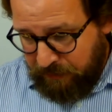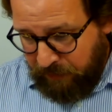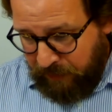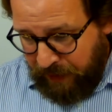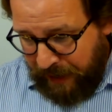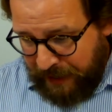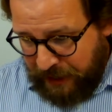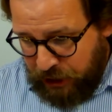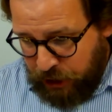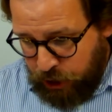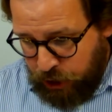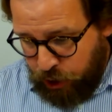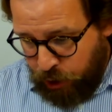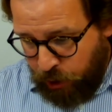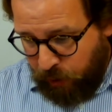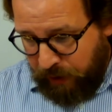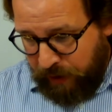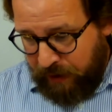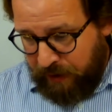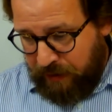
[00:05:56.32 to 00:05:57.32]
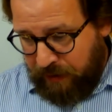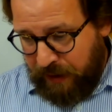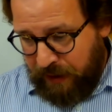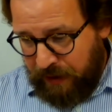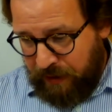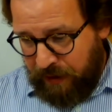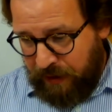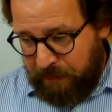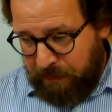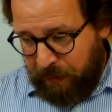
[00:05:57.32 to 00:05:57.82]
that joy
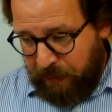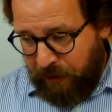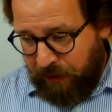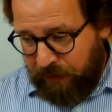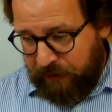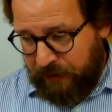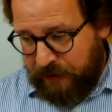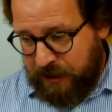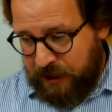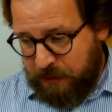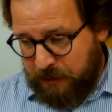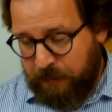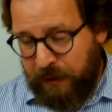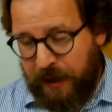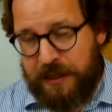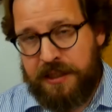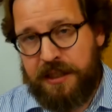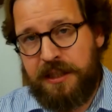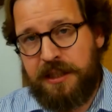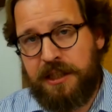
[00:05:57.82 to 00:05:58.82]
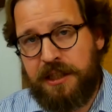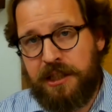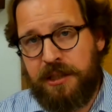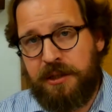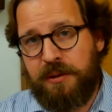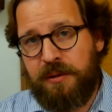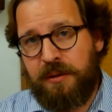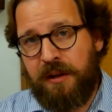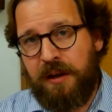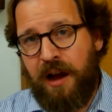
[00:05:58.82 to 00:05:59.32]
that, that Paul expresses
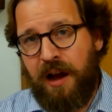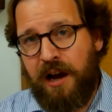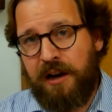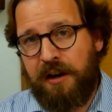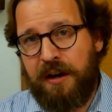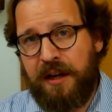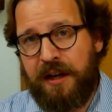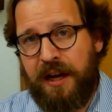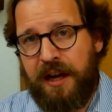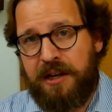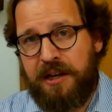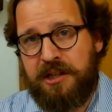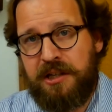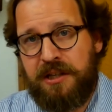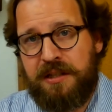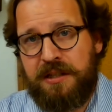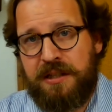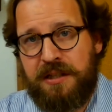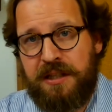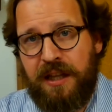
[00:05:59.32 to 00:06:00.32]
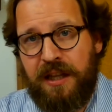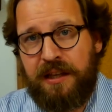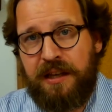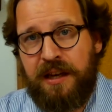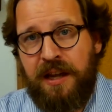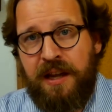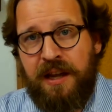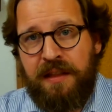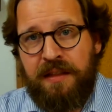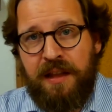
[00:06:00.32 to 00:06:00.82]
to the congregations that,
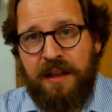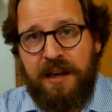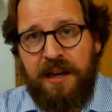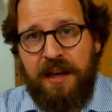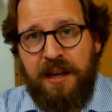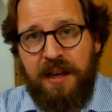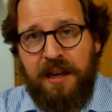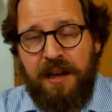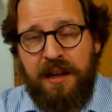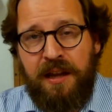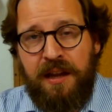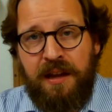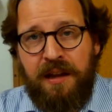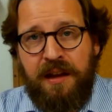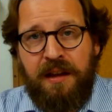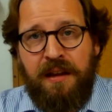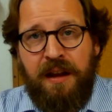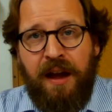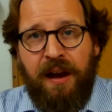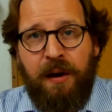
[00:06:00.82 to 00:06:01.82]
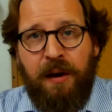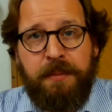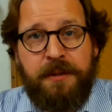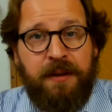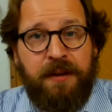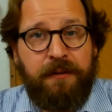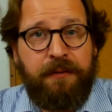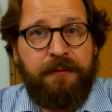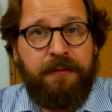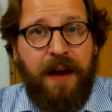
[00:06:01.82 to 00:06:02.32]
that he helped
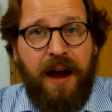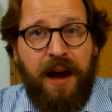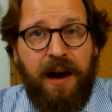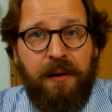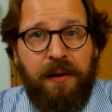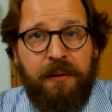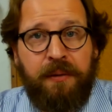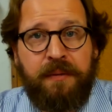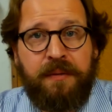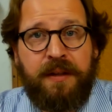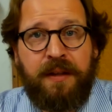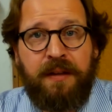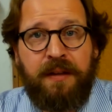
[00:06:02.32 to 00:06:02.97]
to found